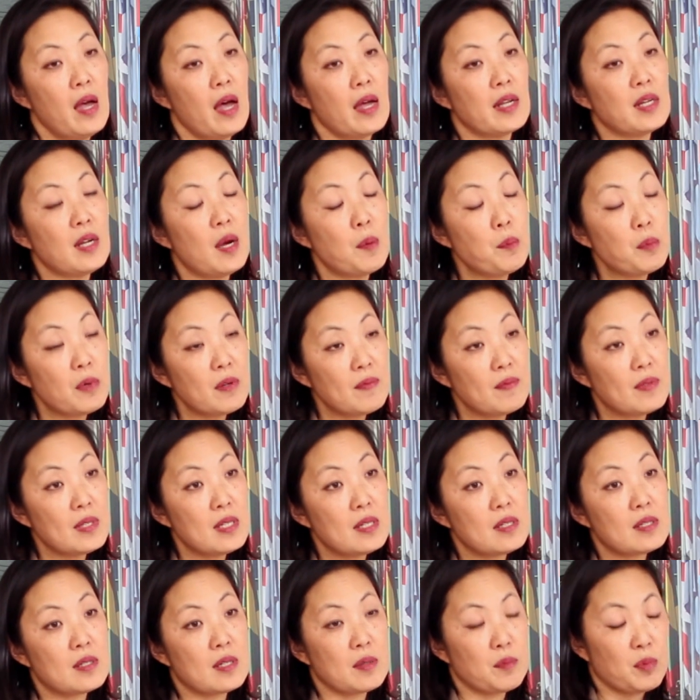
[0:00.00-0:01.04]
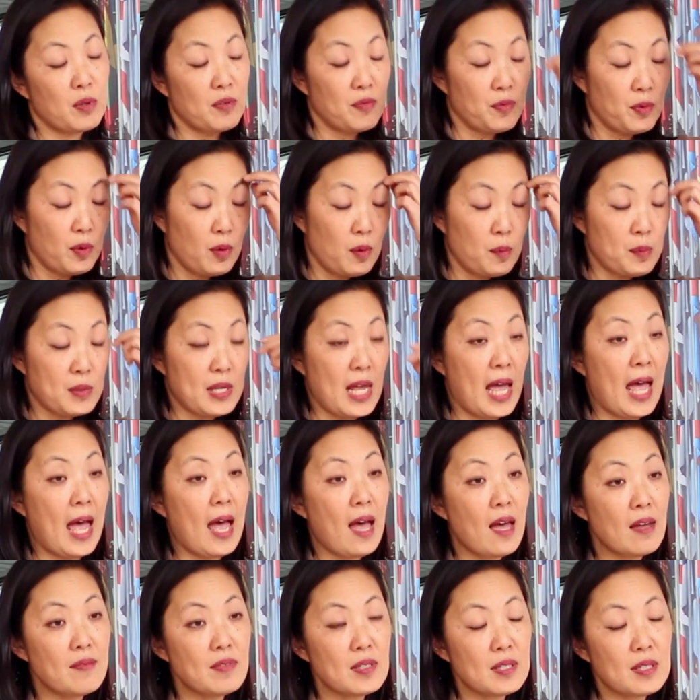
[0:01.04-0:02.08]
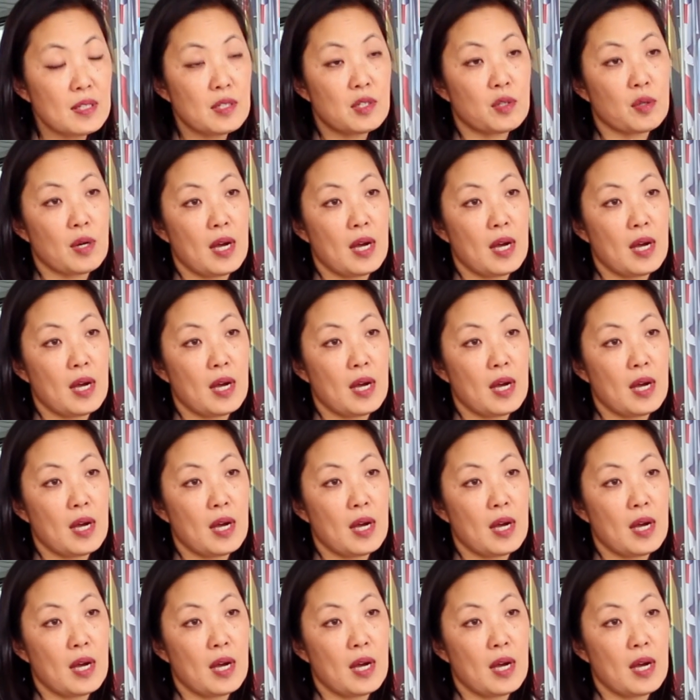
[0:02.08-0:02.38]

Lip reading: A number of these reforms have indeed